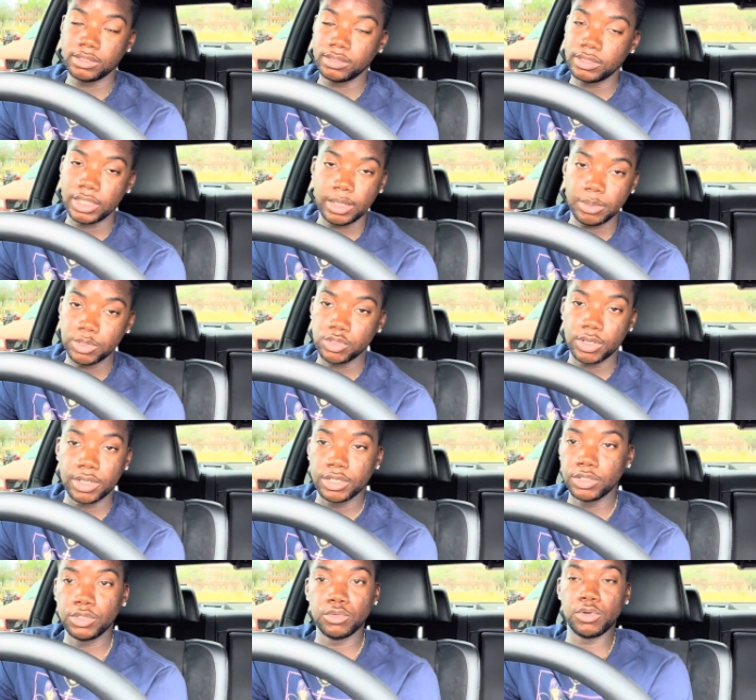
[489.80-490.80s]
they be
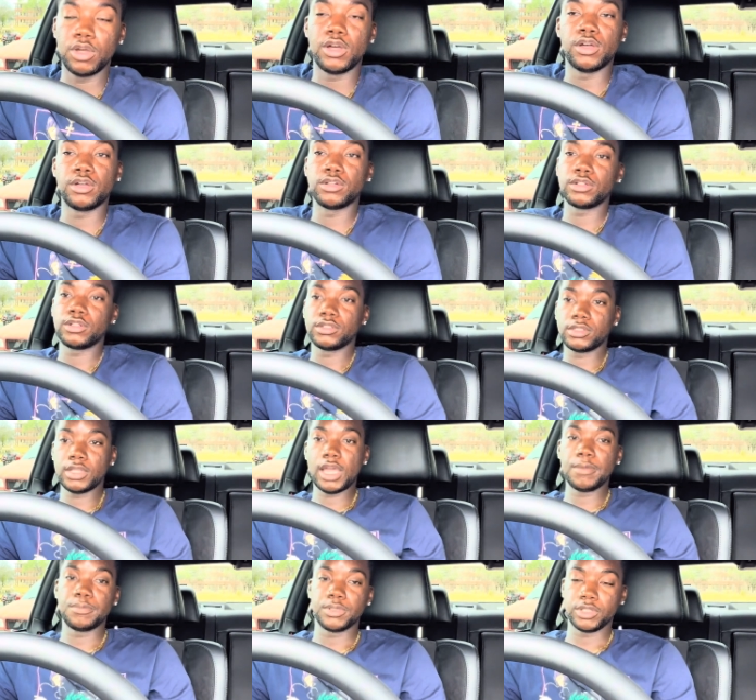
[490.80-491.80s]
trying to do all
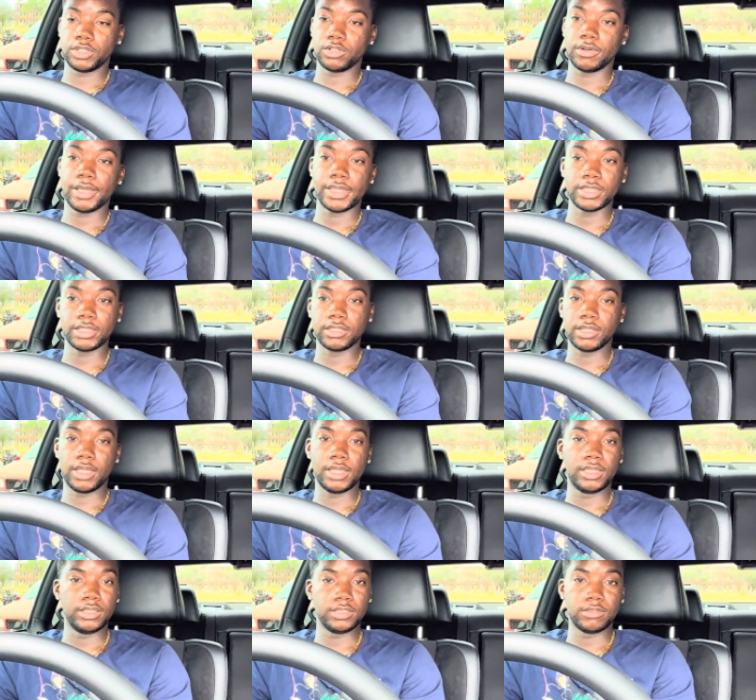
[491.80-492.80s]
types of crazy
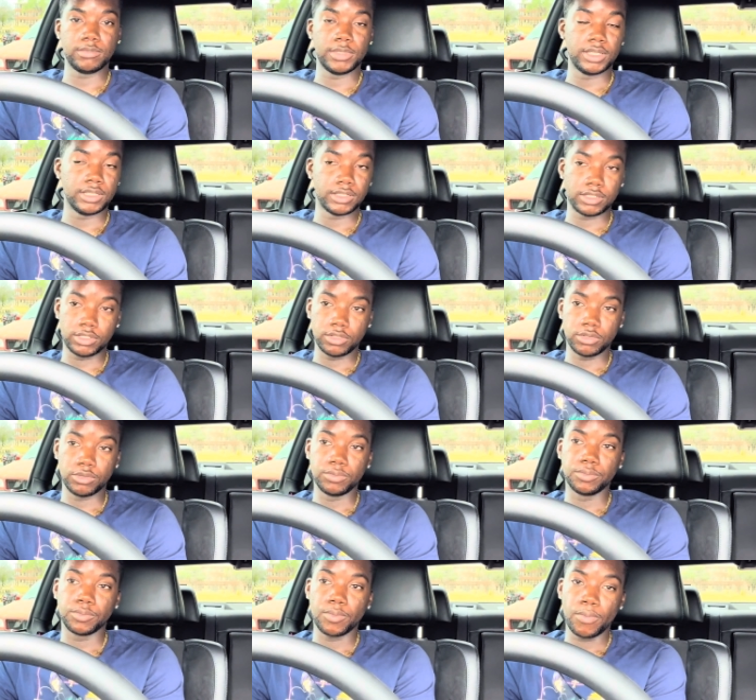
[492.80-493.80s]
things, man. So
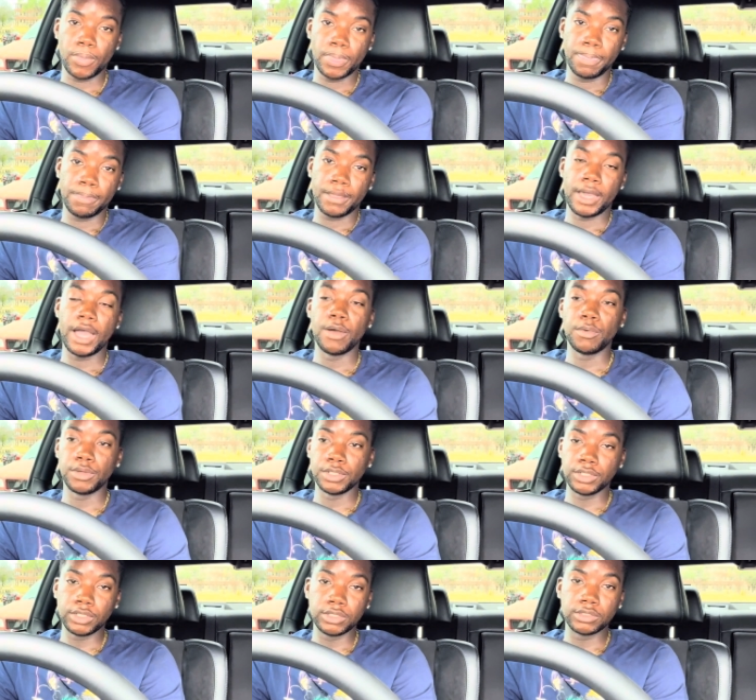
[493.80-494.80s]
I
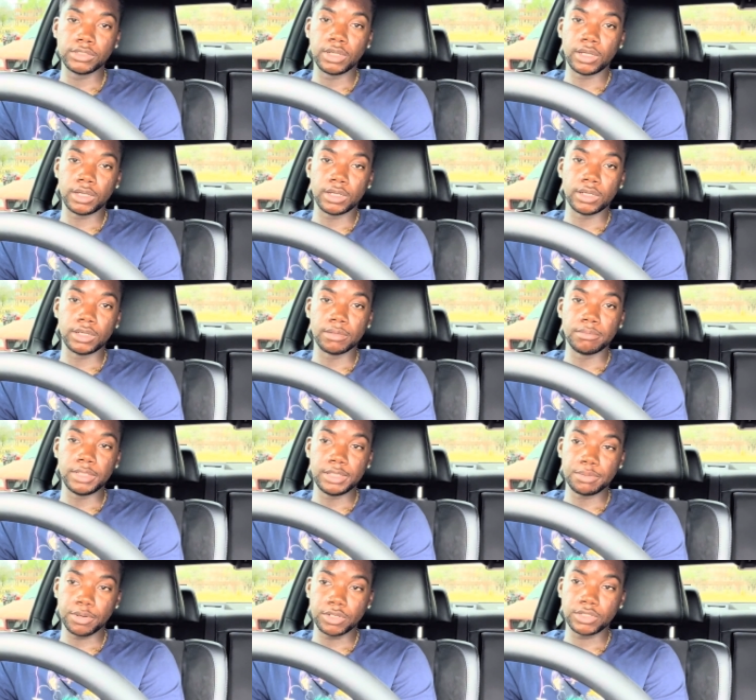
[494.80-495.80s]
would, uh,
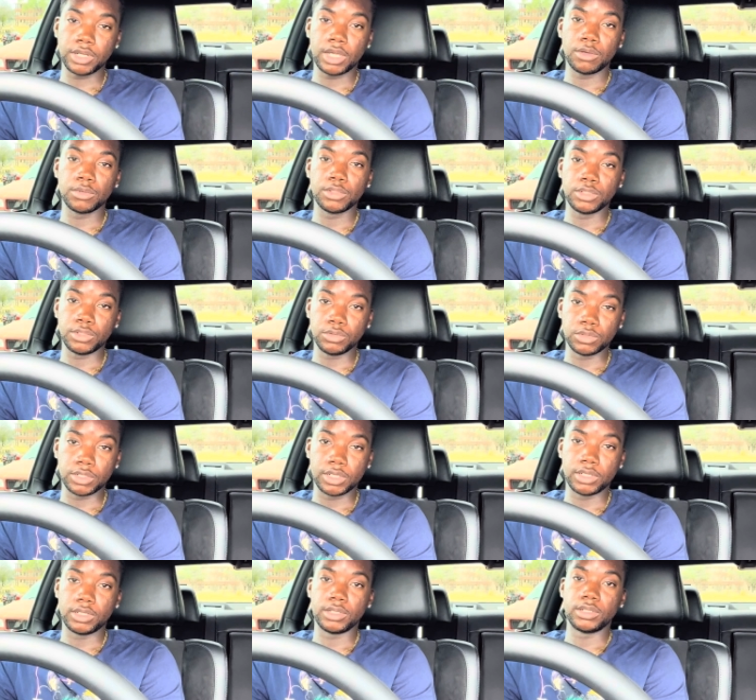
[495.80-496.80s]
me personally, I would do
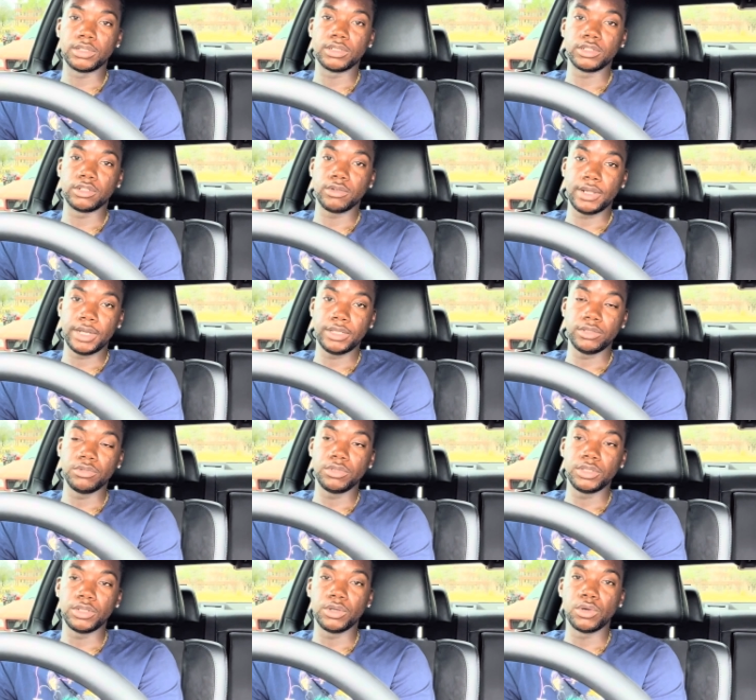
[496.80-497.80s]
a credit
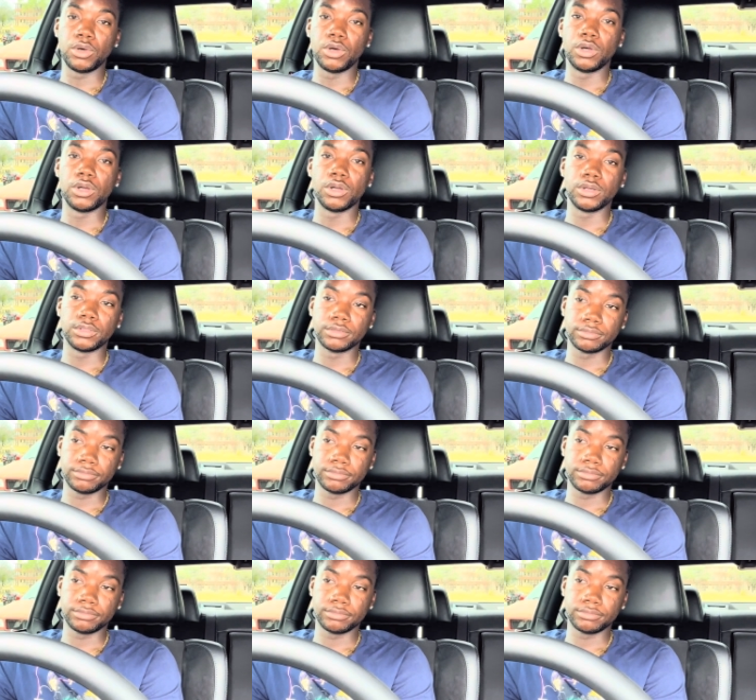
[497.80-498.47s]
union or,